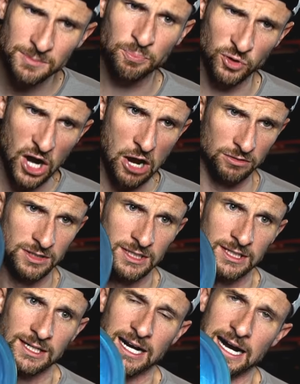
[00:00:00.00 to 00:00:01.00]
Pro.
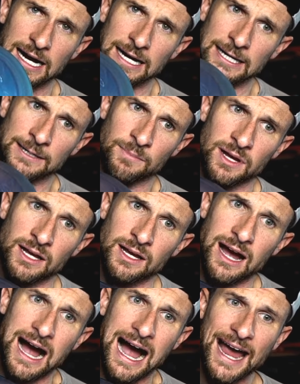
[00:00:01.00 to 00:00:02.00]
I
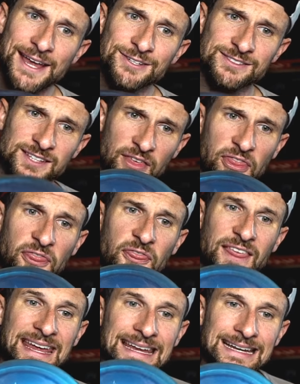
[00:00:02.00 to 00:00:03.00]
used to
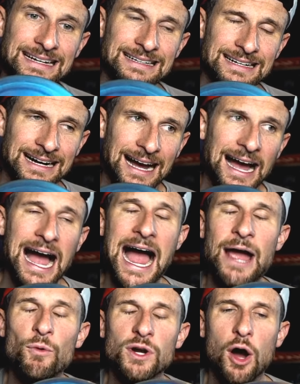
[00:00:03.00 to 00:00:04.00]
think
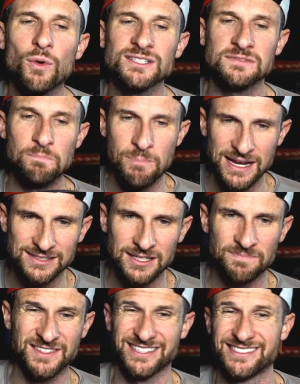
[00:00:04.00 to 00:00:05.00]
I would always mix
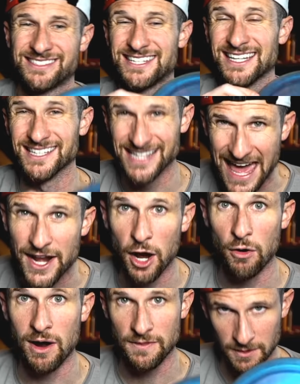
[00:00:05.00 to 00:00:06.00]
up the
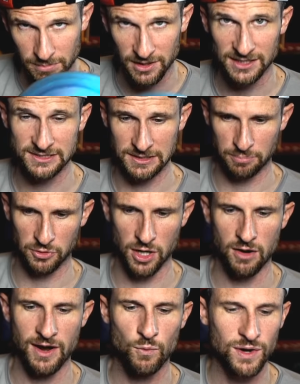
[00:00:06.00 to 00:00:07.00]
Stiletto and the Ballista
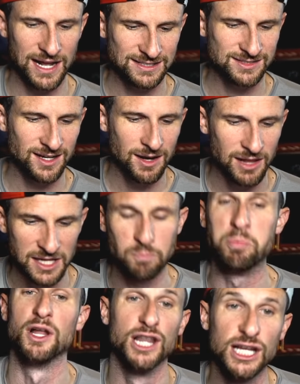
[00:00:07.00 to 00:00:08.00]
Pro. And when I saw like
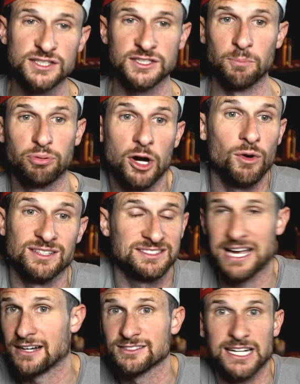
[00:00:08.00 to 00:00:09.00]
Ballista Pro, it
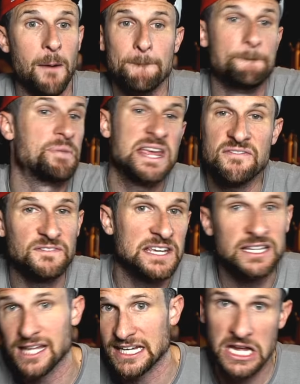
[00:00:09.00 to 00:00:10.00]
sounds like a
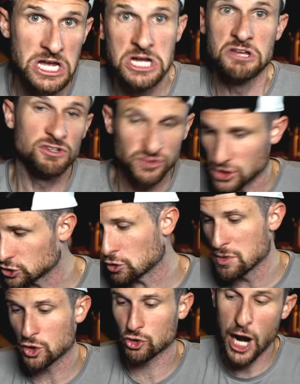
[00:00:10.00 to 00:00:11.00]
beefy, like this thing's gonna
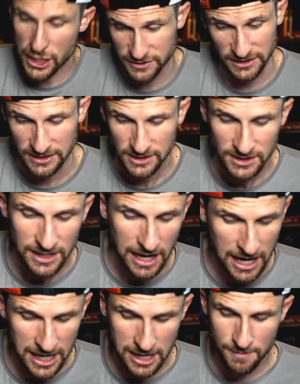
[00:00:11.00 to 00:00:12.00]
be crazy.
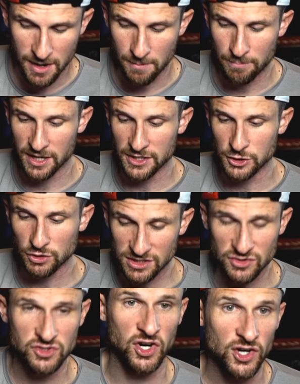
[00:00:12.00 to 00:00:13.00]
But you
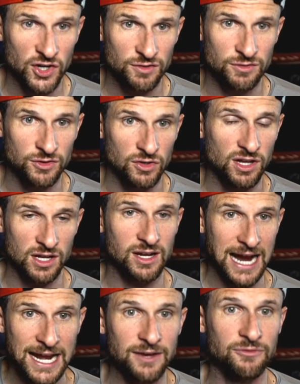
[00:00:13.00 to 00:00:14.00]
can
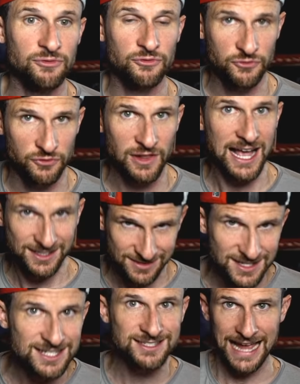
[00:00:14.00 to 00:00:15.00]
kind of flex
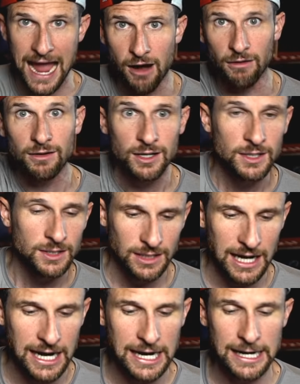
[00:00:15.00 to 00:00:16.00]
this out,
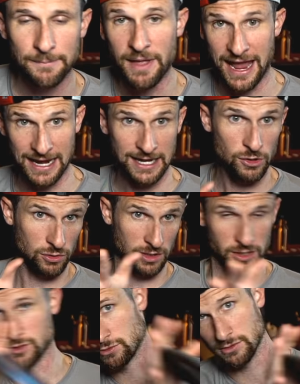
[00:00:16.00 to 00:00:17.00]
and
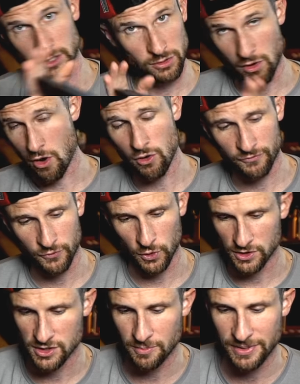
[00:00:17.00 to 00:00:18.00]
it'll hold for
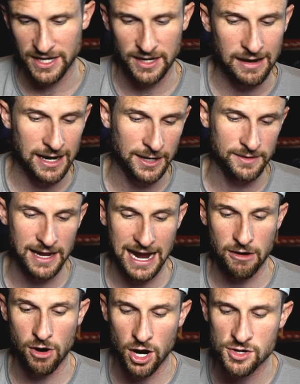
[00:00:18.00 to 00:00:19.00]
you depending on
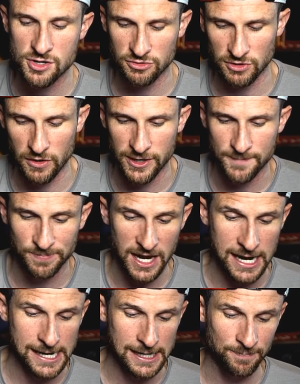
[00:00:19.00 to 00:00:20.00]
how hard you throw it.
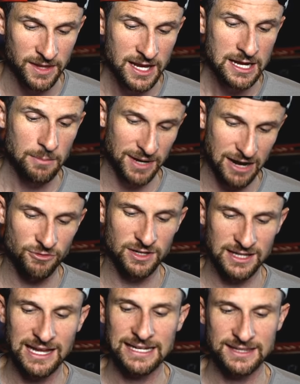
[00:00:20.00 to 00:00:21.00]
But I
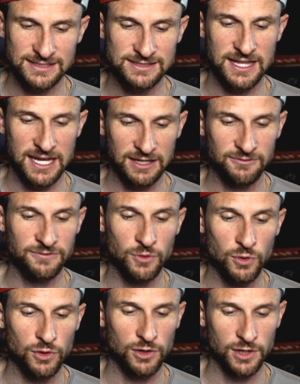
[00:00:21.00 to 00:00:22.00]
really like this thing
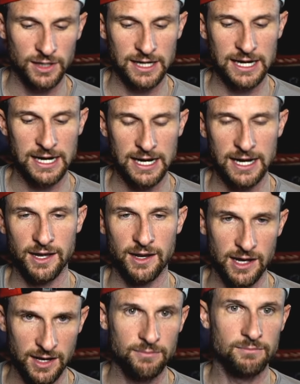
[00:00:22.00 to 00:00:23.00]
for,
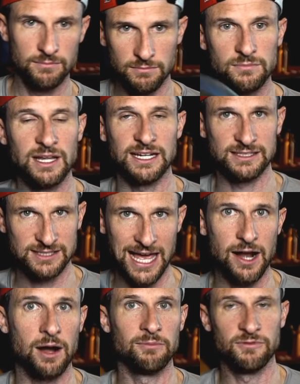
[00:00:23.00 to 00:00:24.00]
like
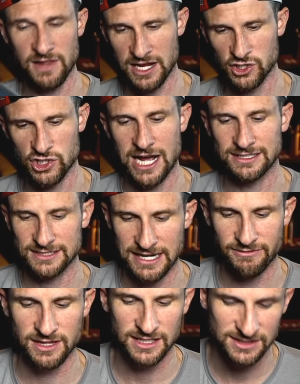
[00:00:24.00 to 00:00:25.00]
sidearm flex shots and
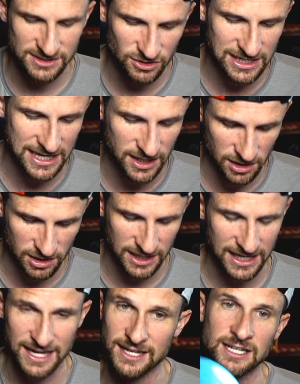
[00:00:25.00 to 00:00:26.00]
everything. Still kind of
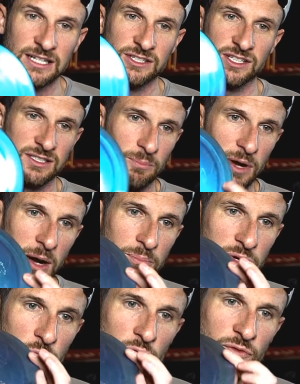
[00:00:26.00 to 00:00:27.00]
learning it. Just a
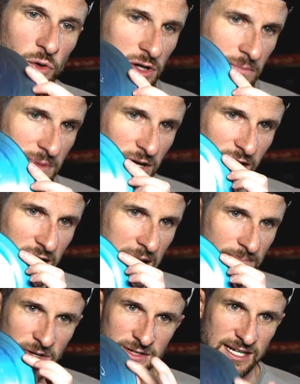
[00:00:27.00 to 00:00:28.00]
beautiful chameleon
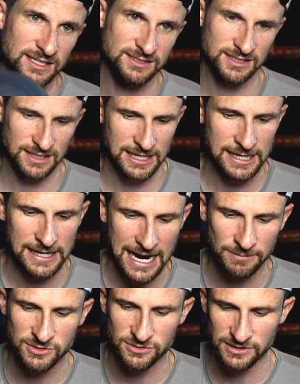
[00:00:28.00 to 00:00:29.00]
opto disc.
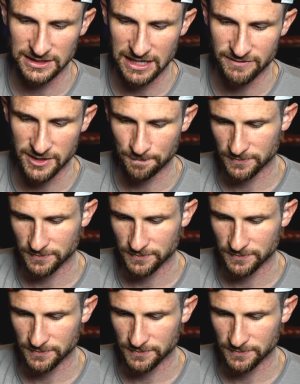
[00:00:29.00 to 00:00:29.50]
Absolutely love it.